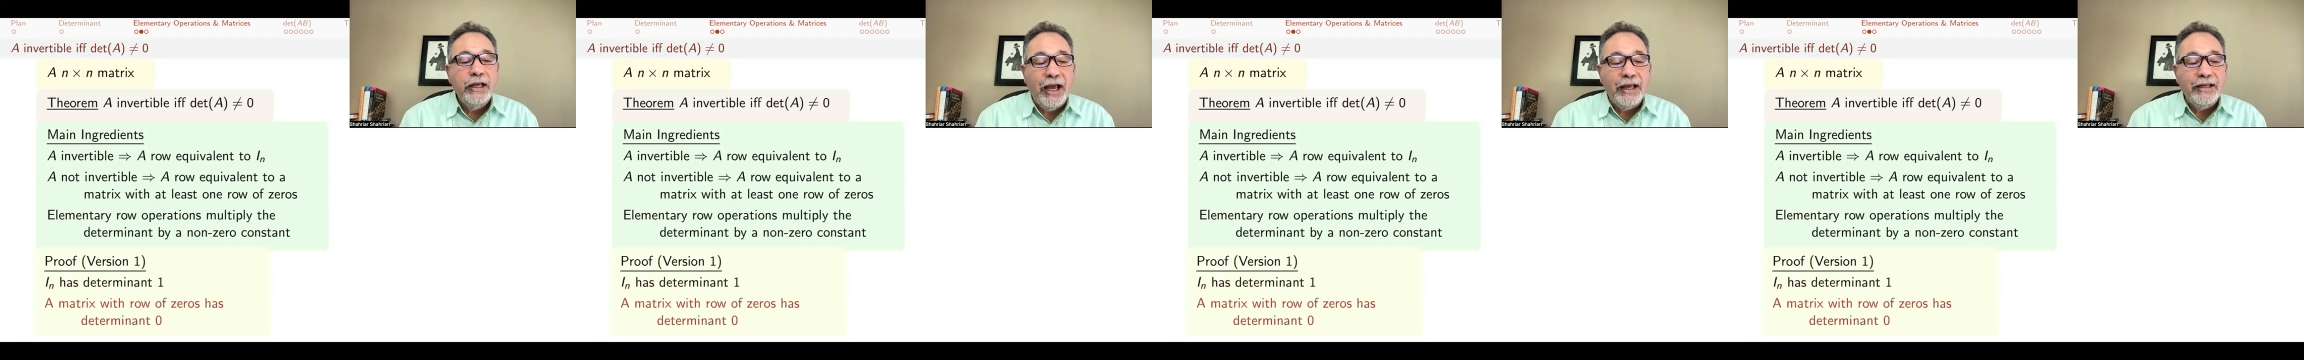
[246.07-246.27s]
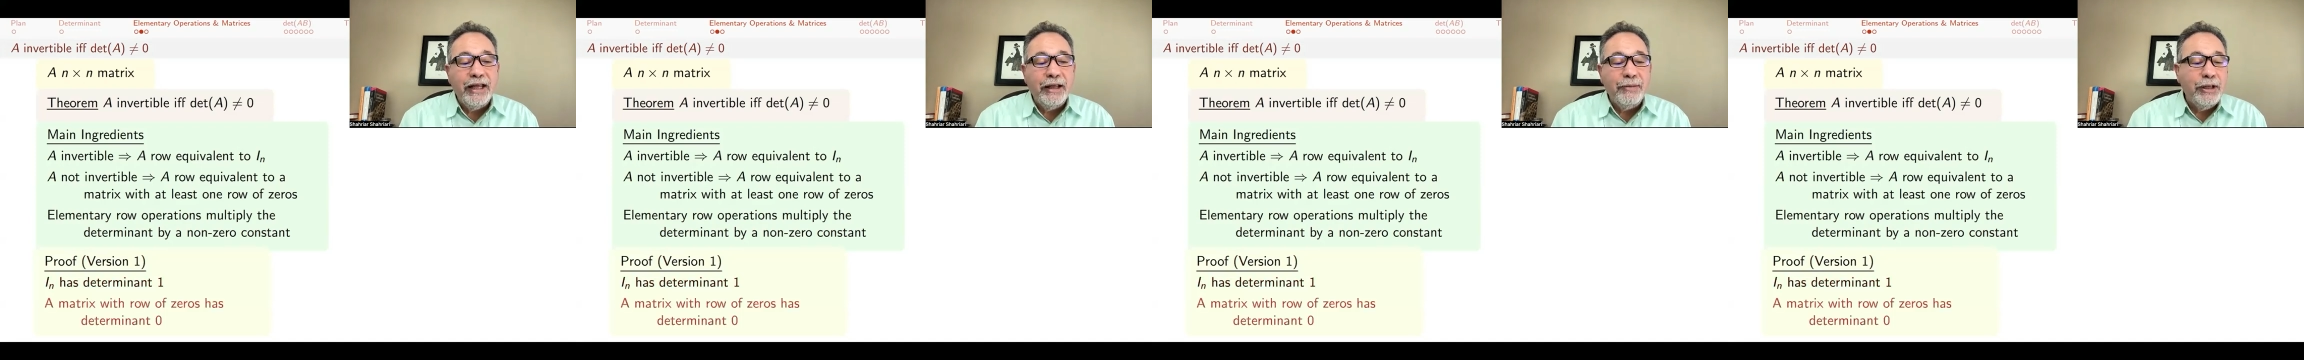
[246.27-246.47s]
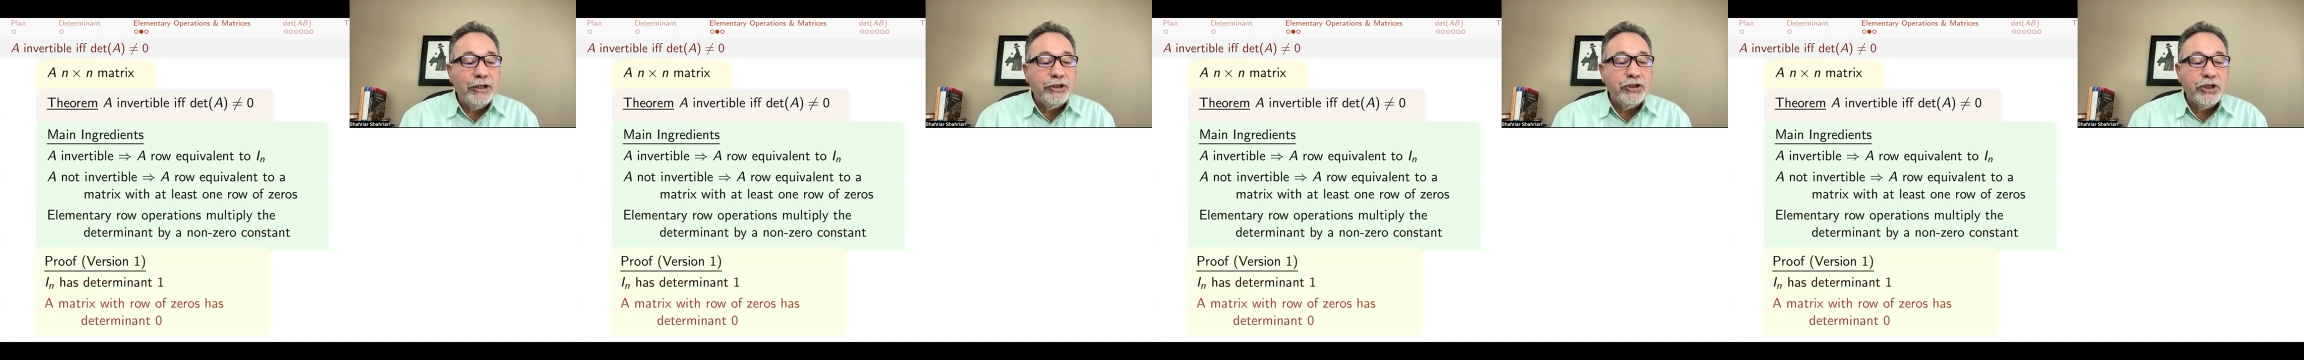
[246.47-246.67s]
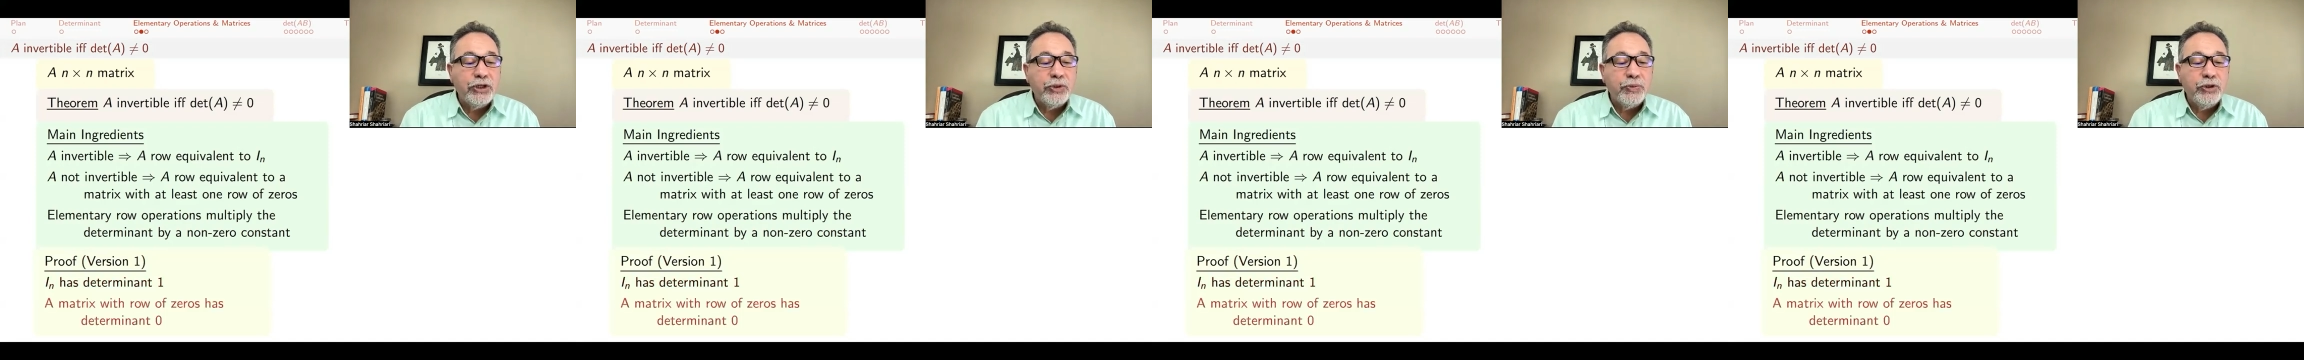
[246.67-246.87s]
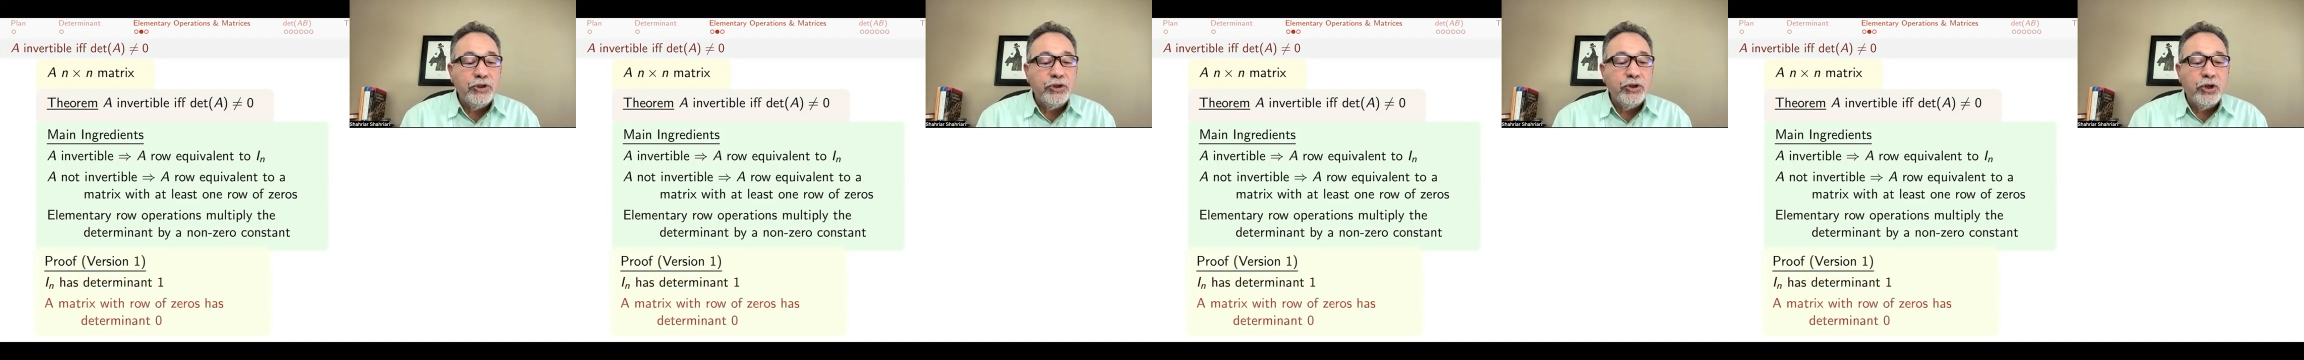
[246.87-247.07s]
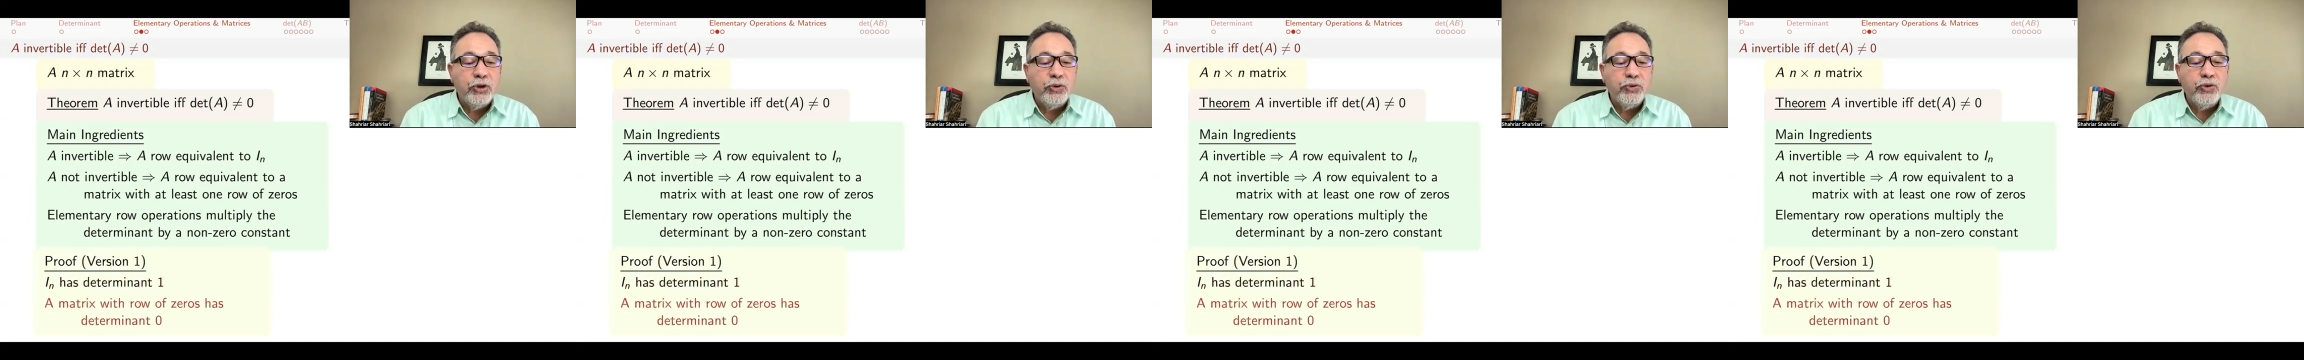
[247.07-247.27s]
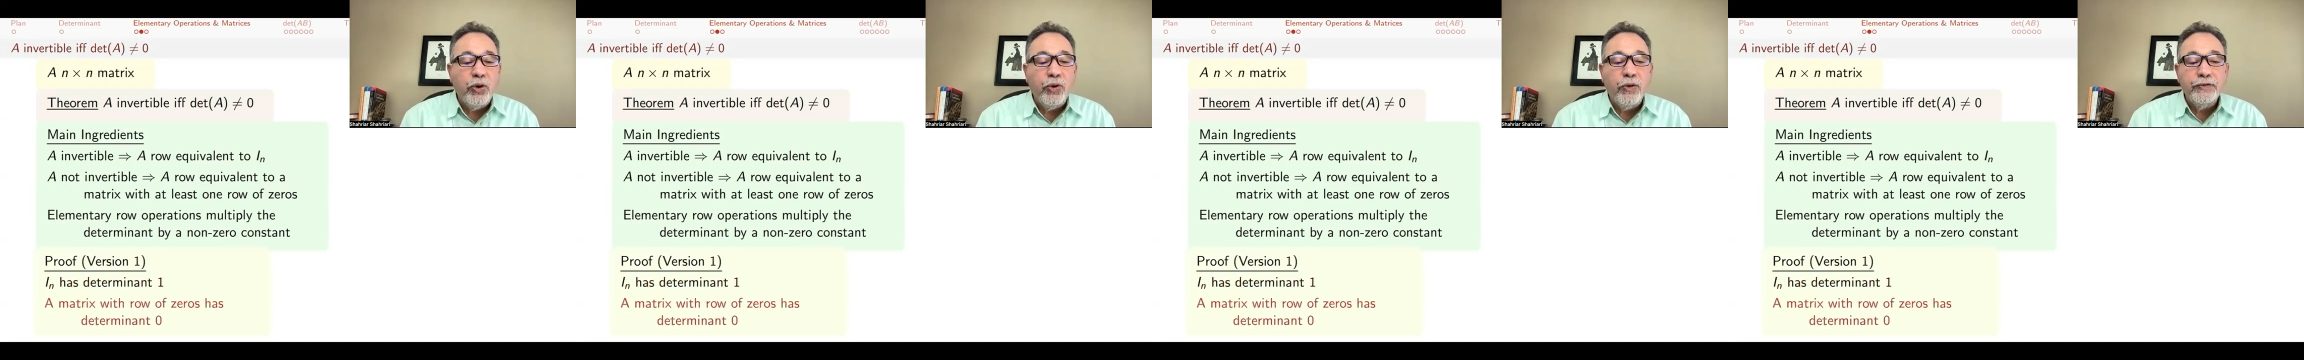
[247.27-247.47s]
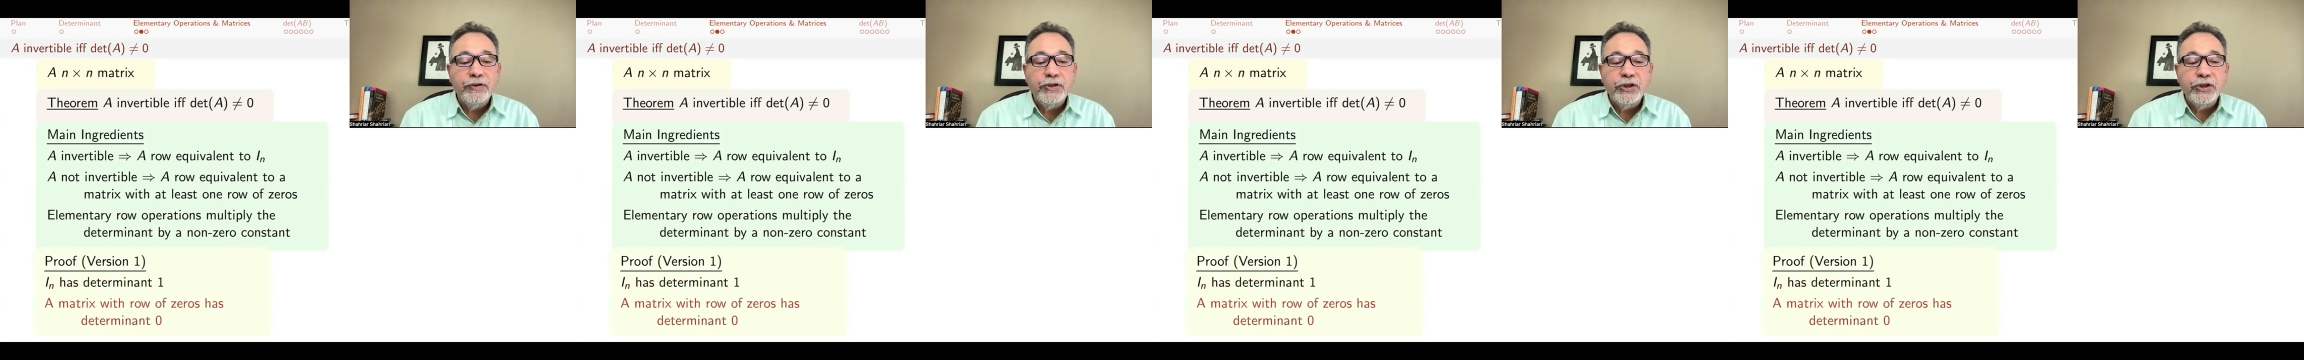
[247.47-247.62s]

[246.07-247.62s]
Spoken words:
and a matrix with a row of